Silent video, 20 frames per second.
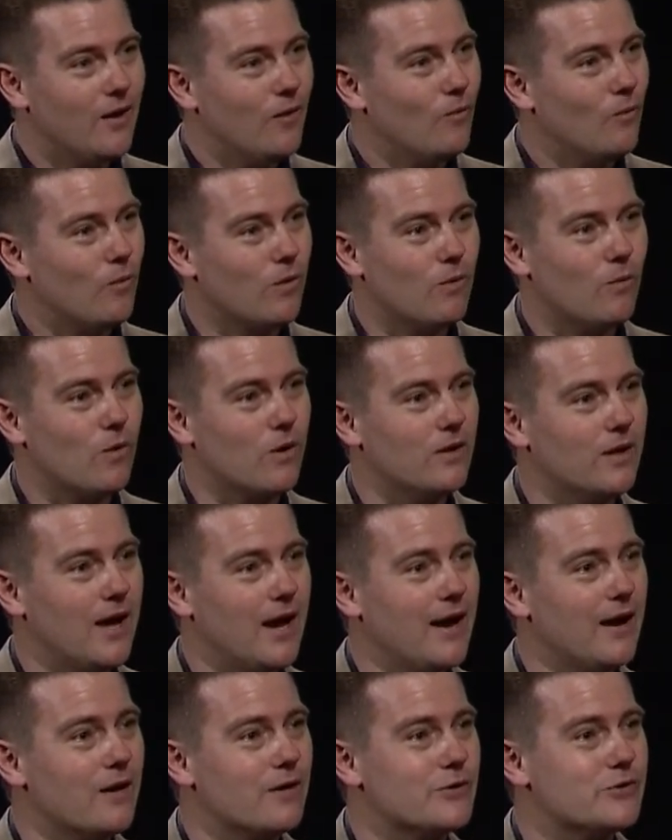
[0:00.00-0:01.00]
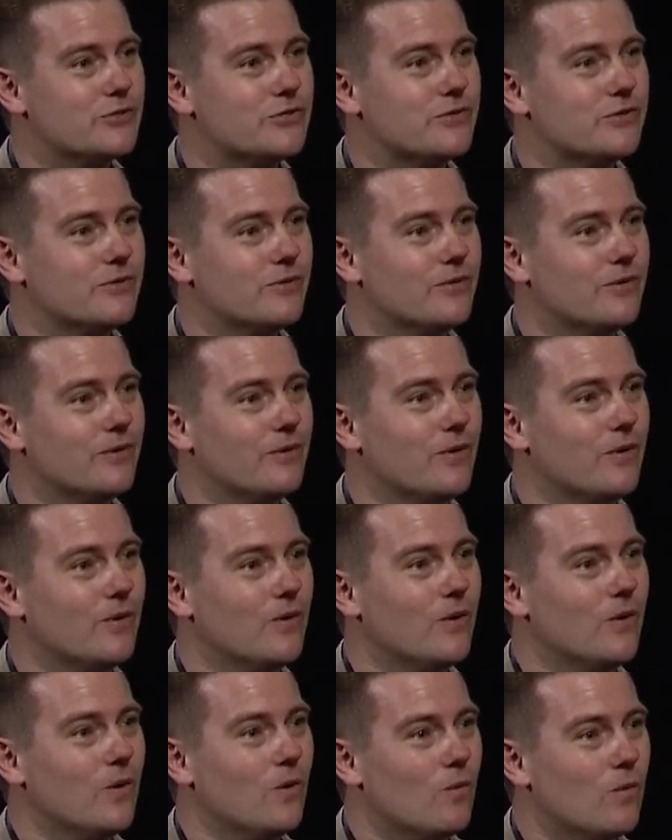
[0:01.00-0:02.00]
we're, we're liars,
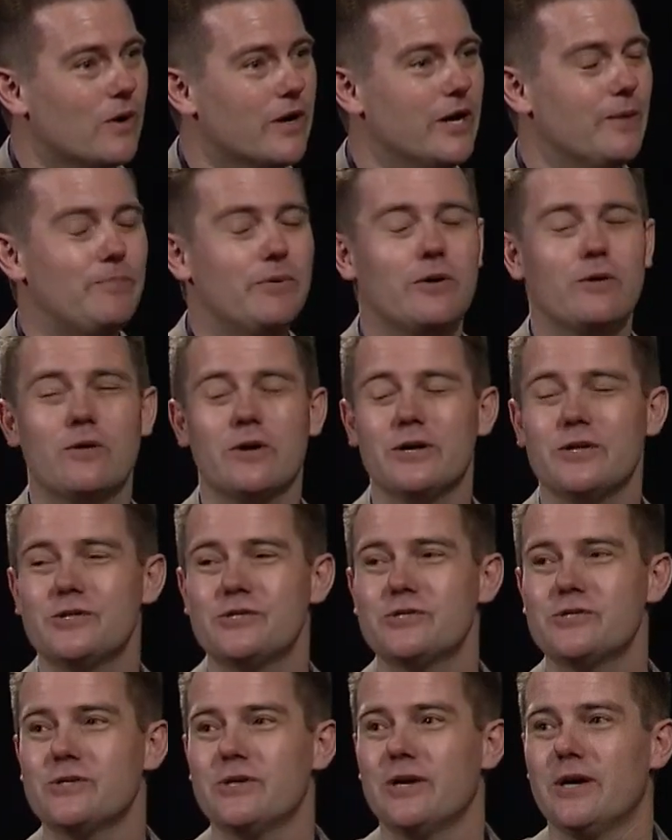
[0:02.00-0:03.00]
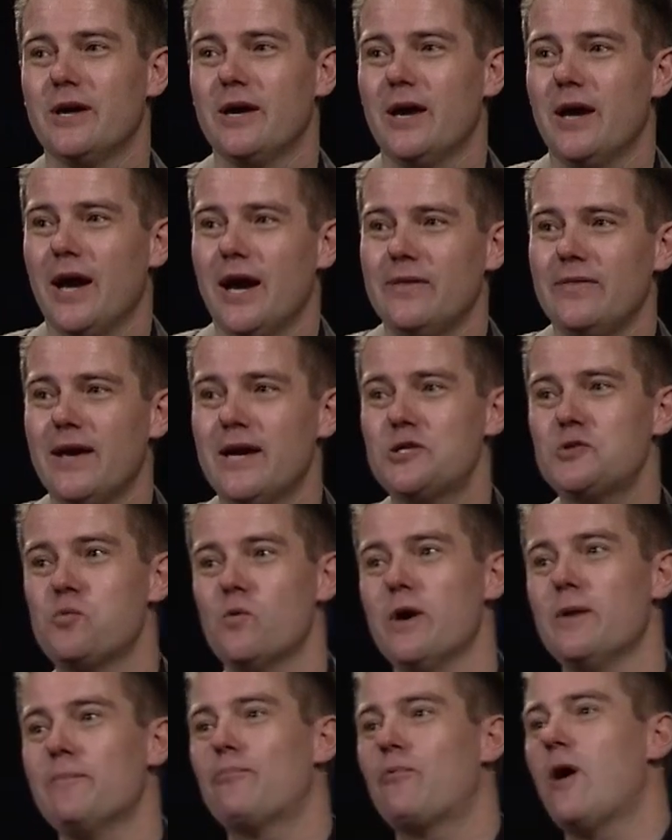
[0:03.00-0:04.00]
we're hypocrites. And that's
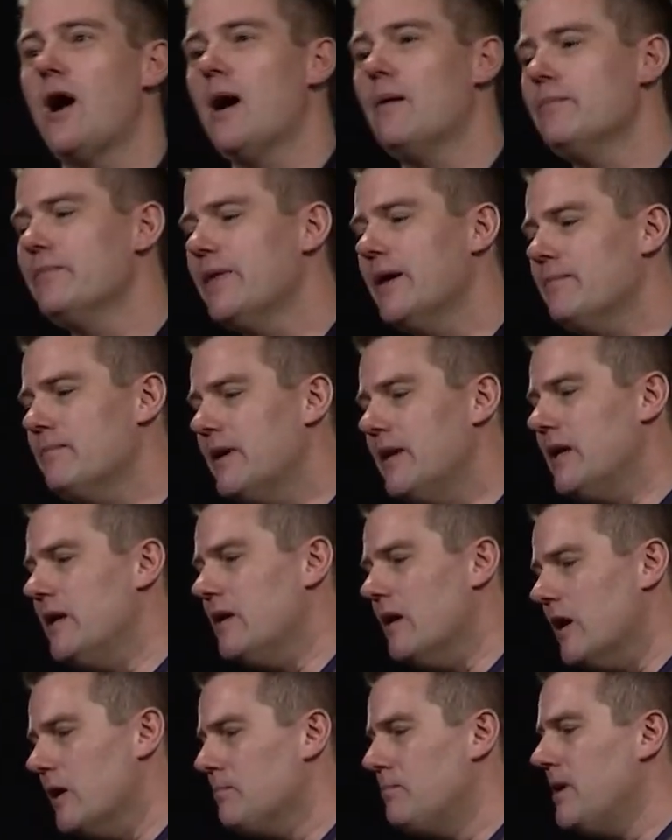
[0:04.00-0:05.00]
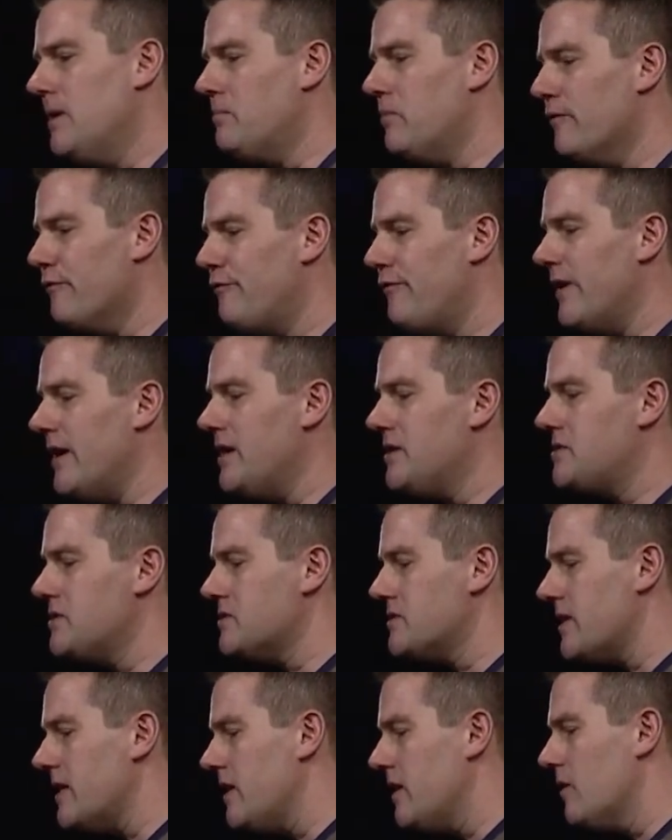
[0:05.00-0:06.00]
one problem that many young people face
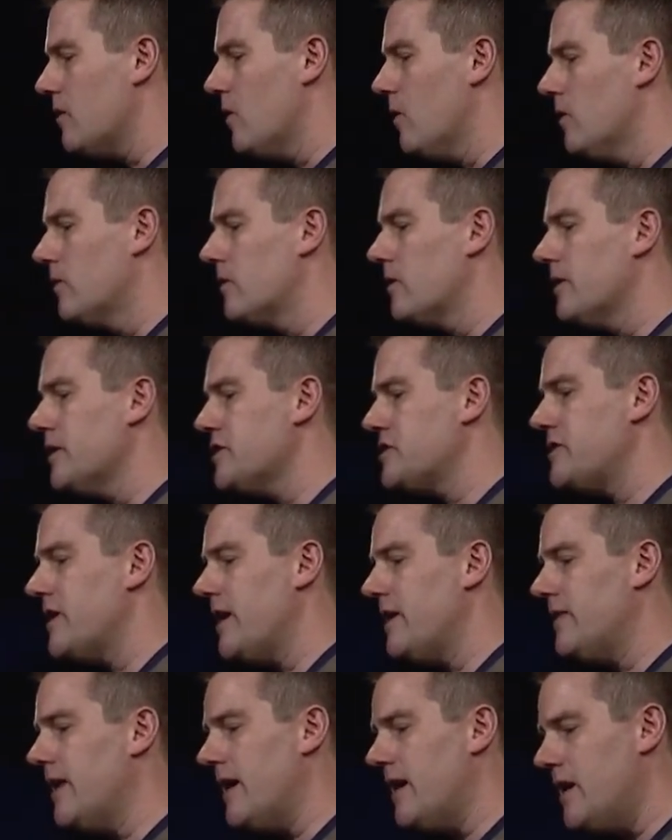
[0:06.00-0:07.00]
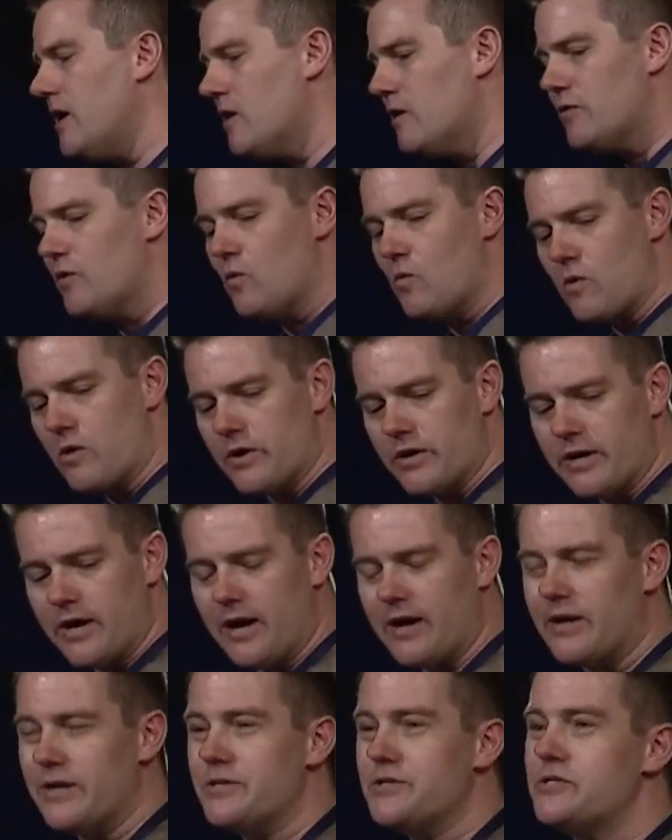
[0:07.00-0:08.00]
as they get older is that they hear the Word of
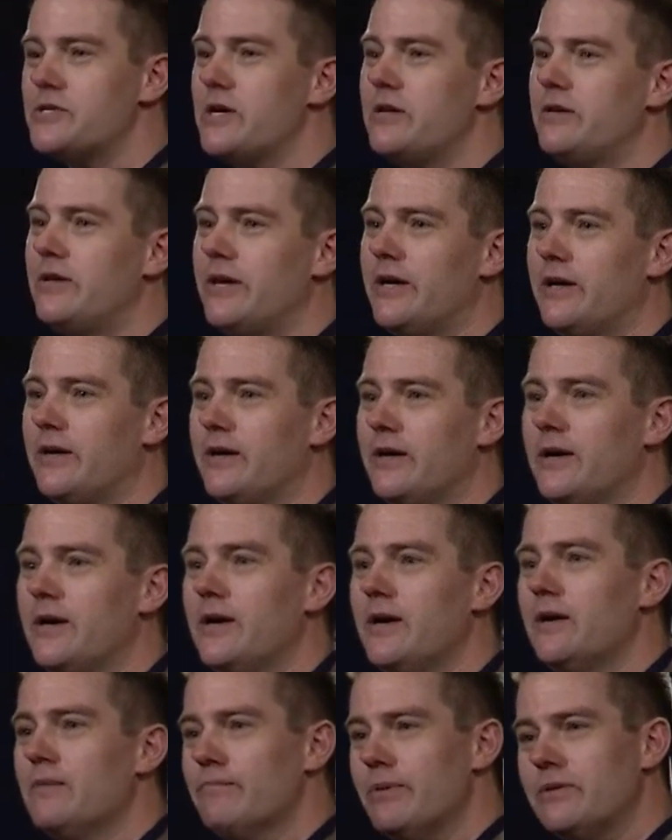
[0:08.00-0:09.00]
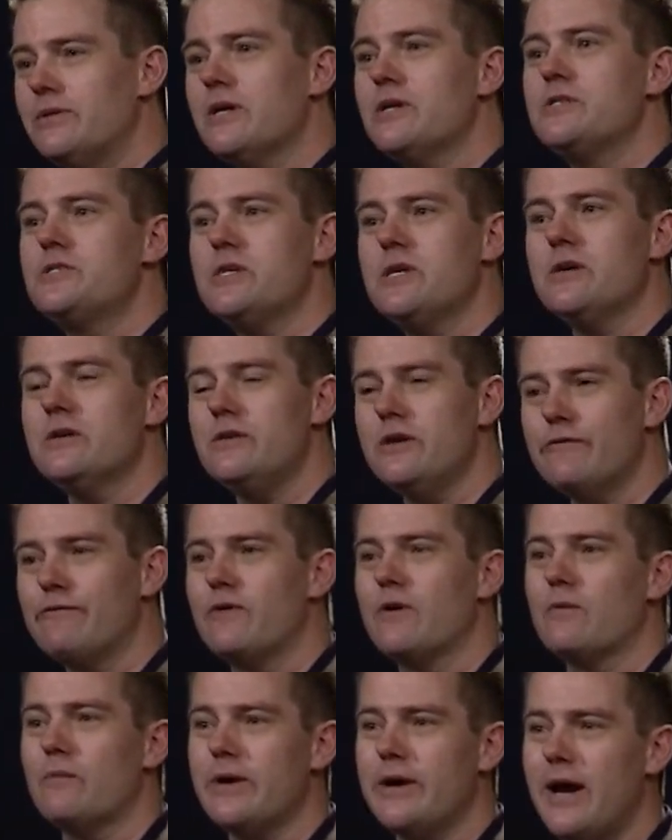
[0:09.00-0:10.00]
God on Sunday, but they see a
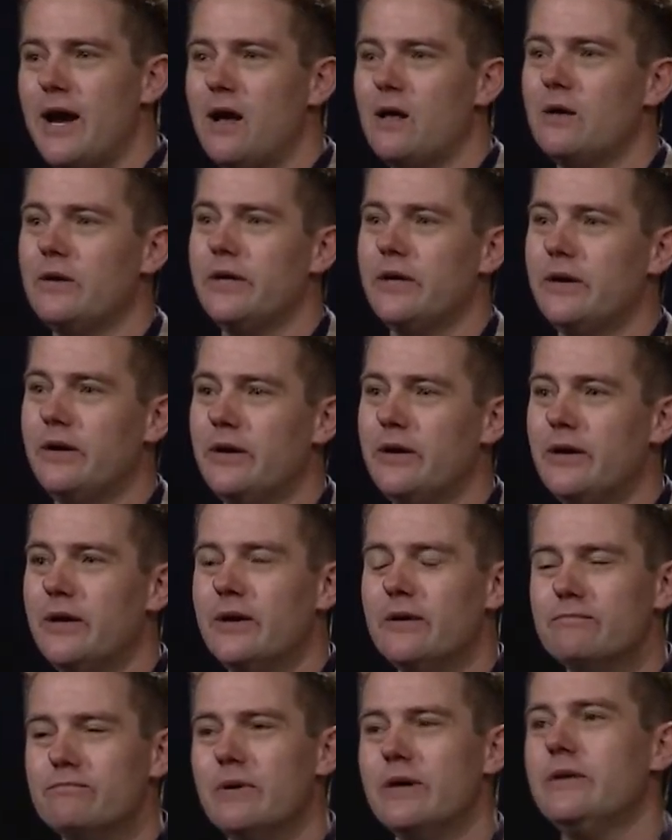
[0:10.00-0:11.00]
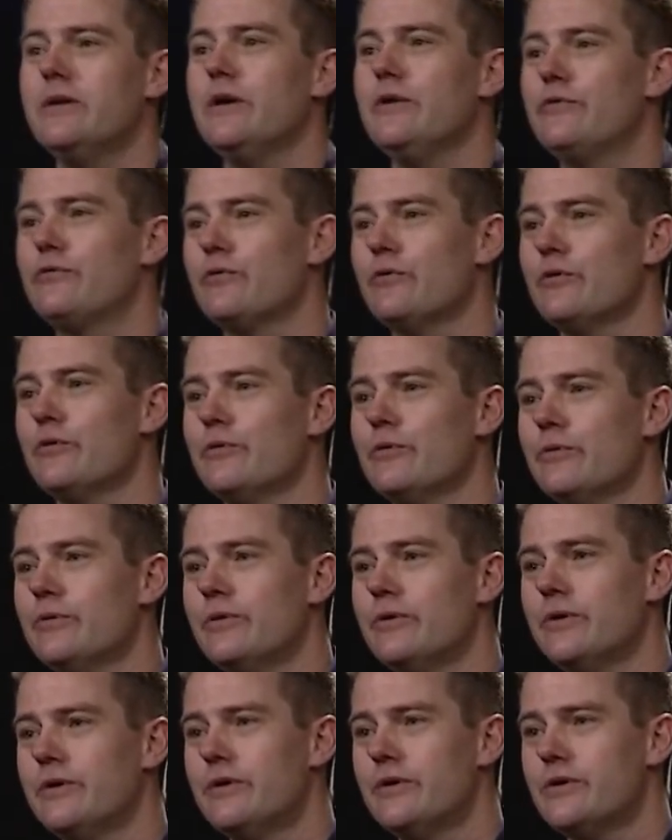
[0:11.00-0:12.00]
different reality Monday through
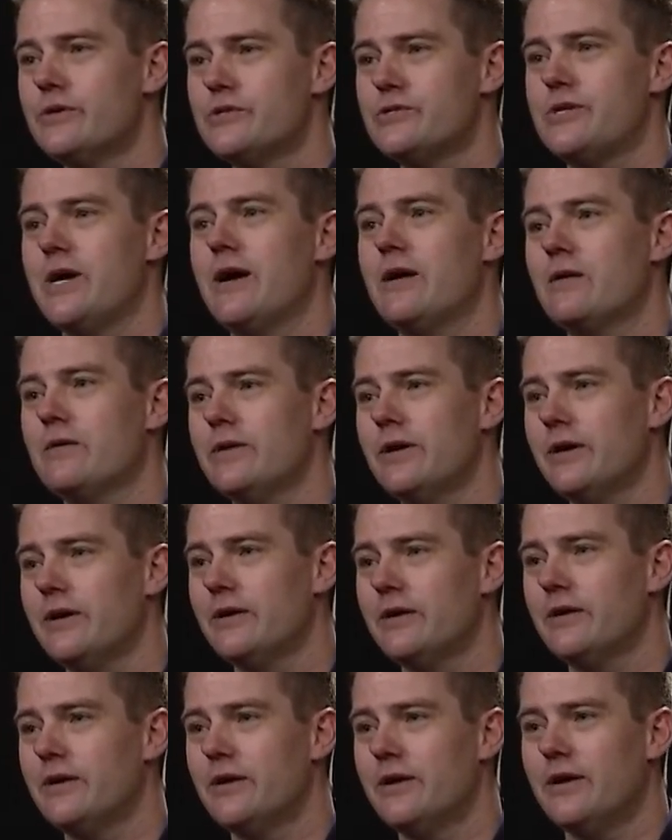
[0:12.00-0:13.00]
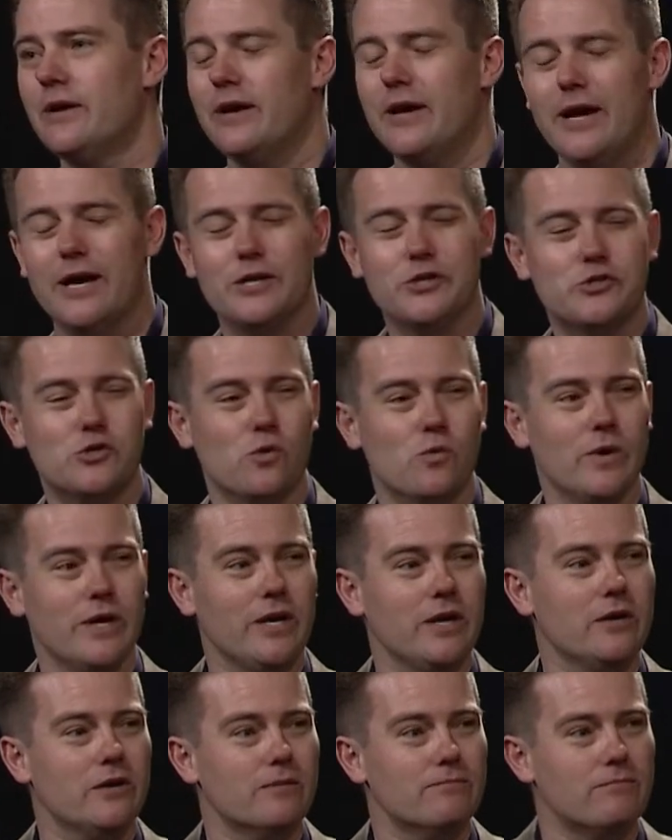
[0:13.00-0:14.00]
Saturday. And so we
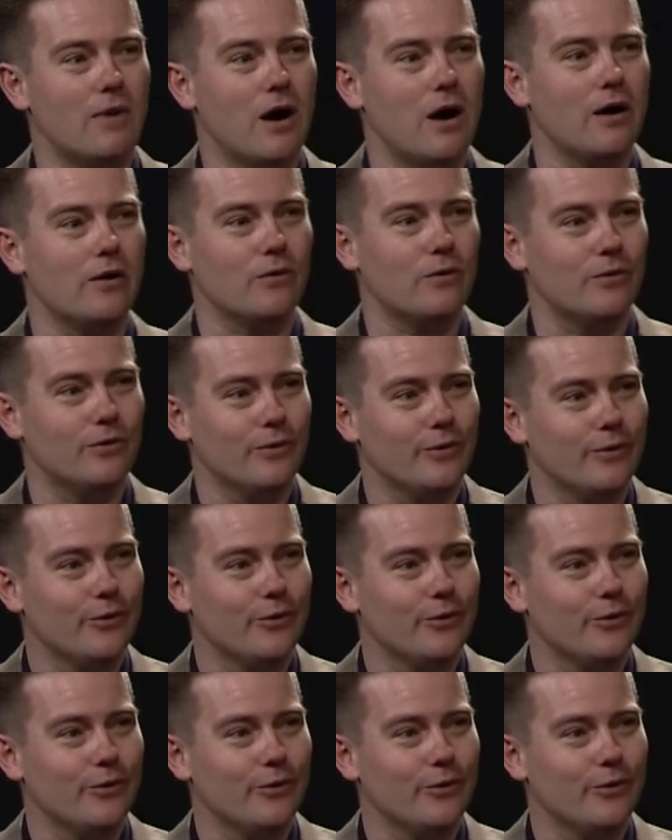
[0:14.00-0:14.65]
need to model